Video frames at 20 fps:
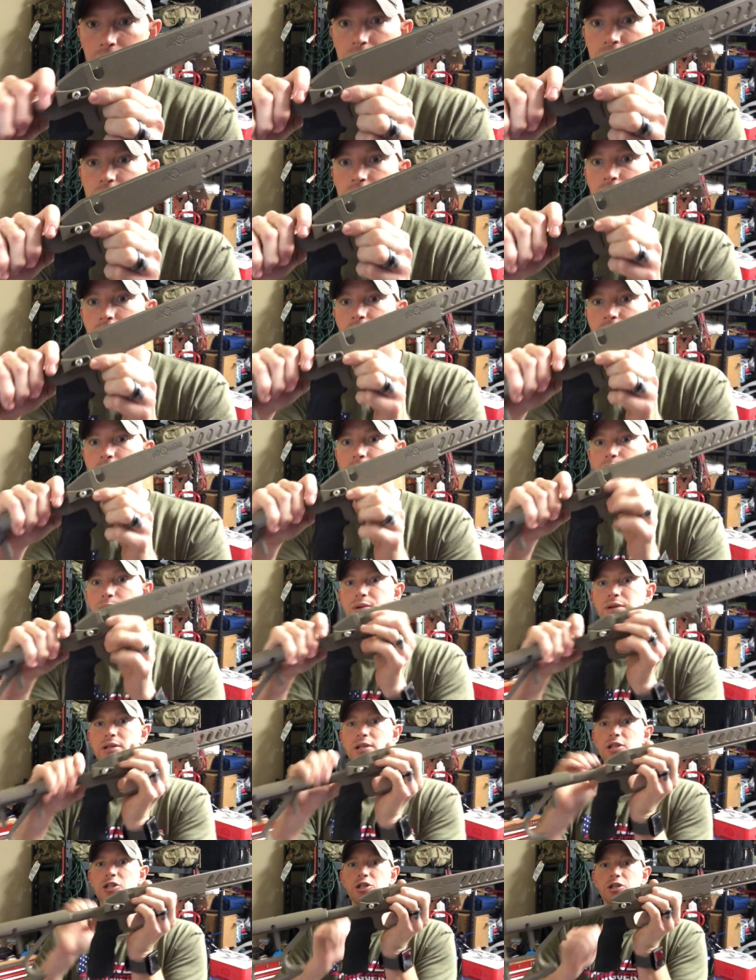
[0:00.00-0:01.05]
so you can
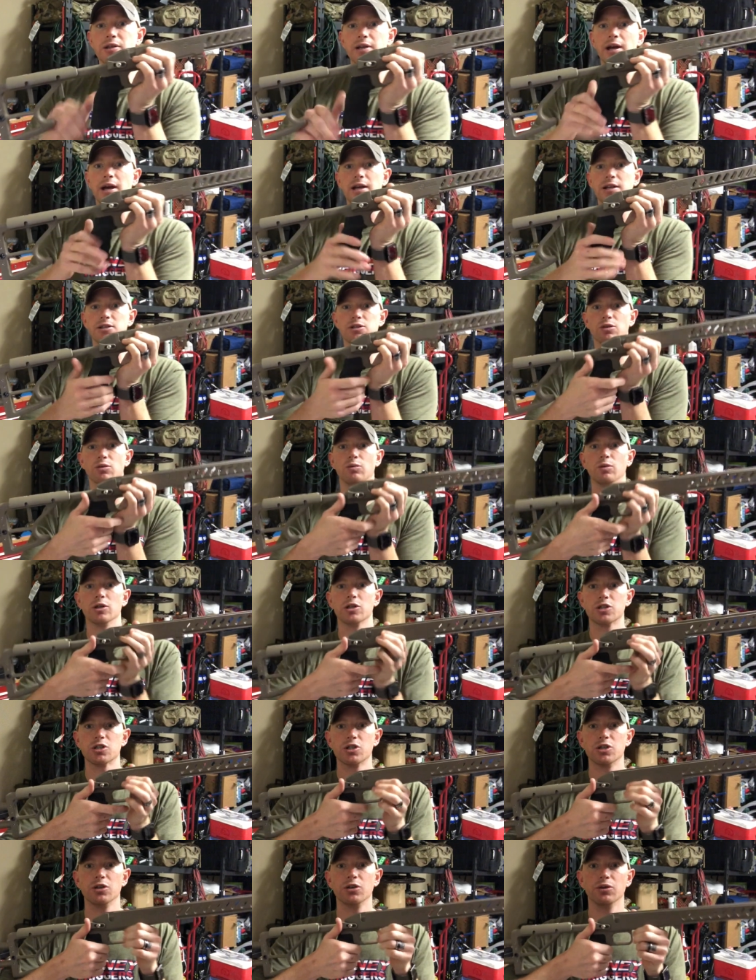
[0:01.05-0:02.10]
position that, so
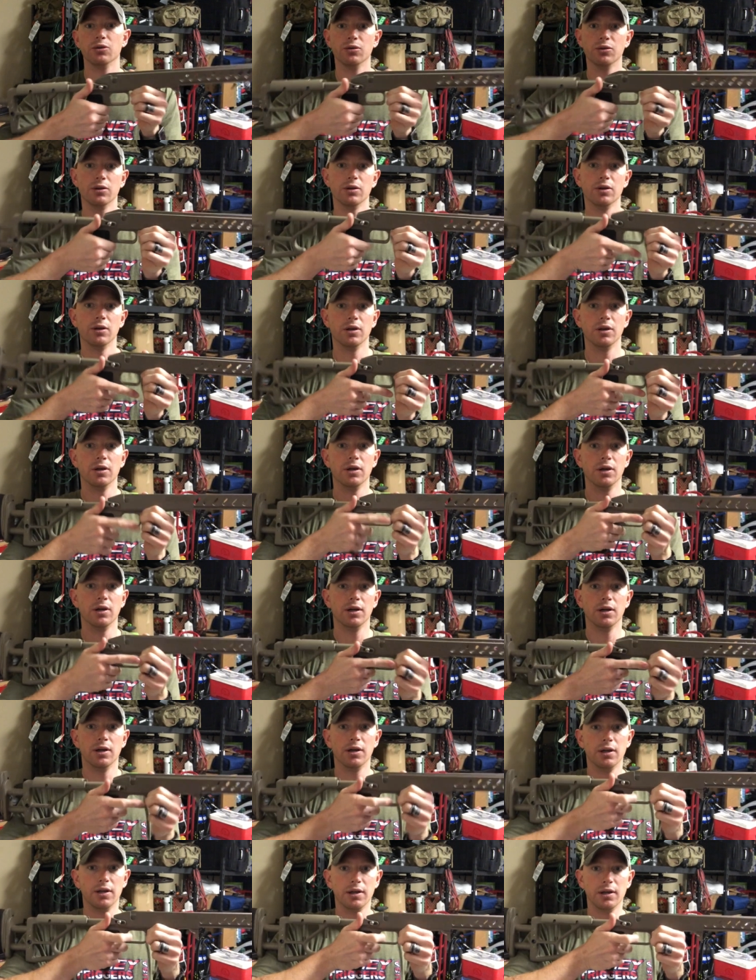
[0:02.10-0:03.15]
once you
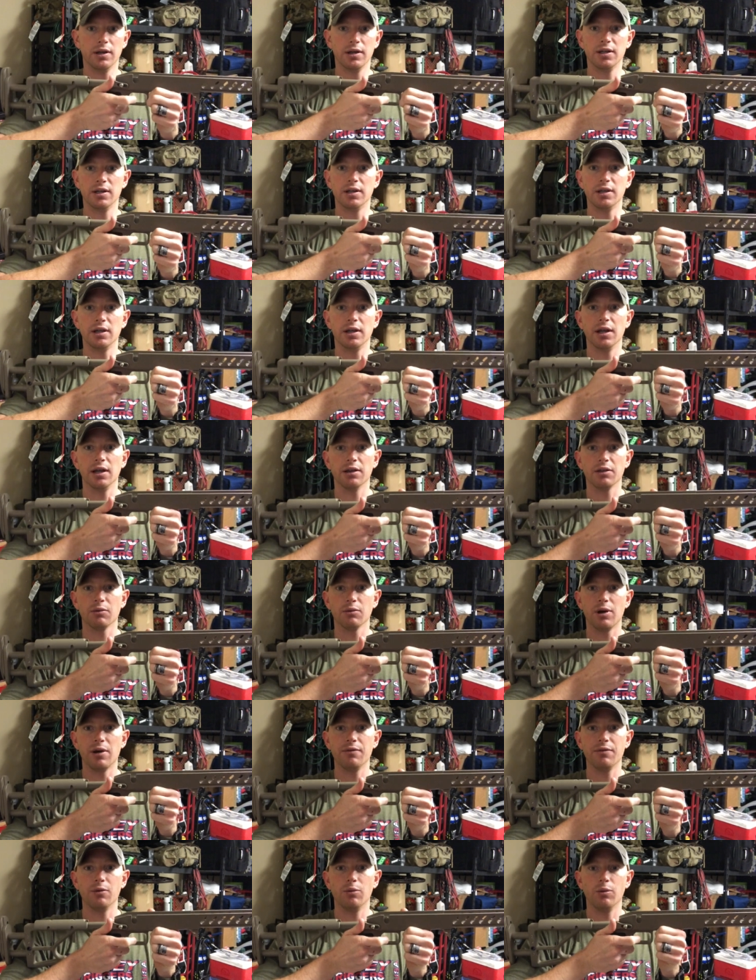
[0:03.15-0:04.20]
get the
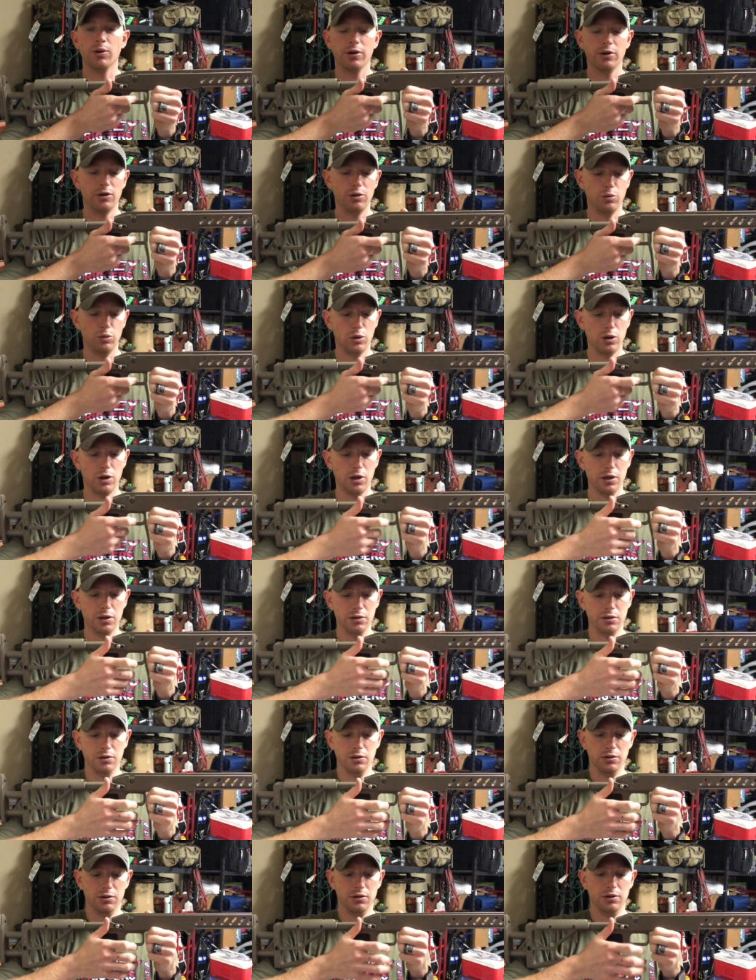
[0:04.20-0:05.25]
rifle where you want,
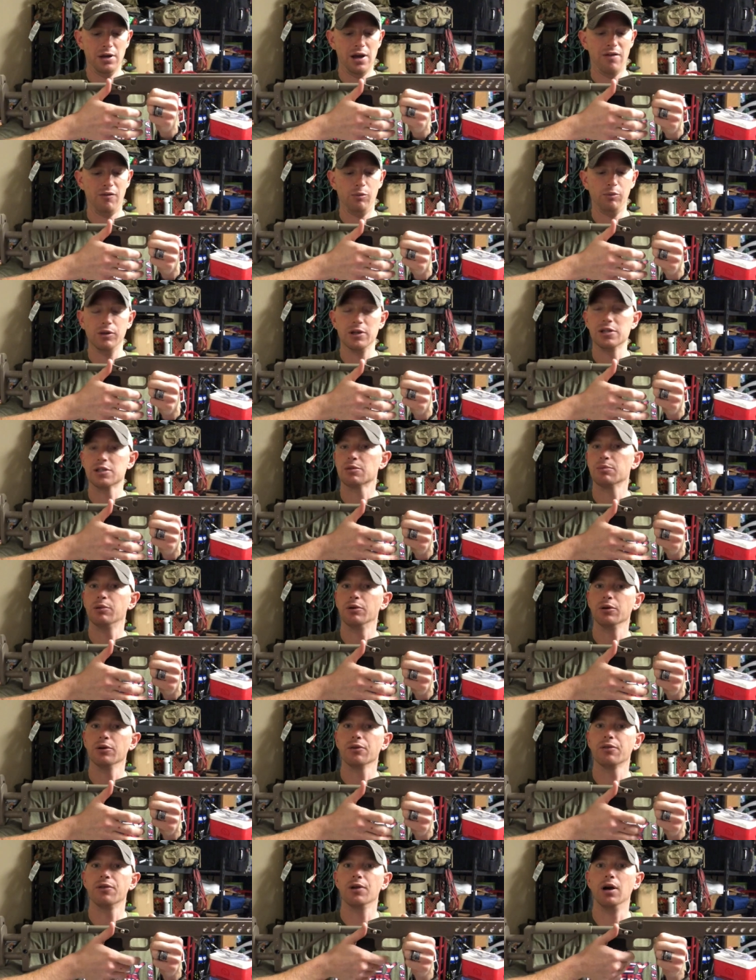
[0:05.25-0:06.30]
you have a place to put
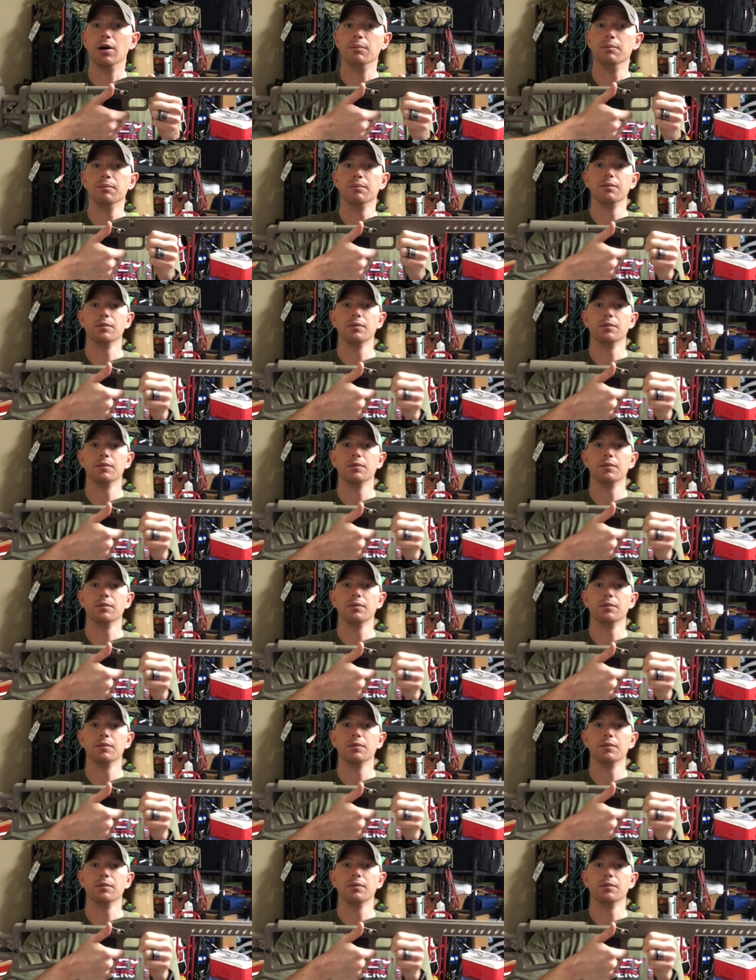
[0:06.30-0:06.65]
your thumb.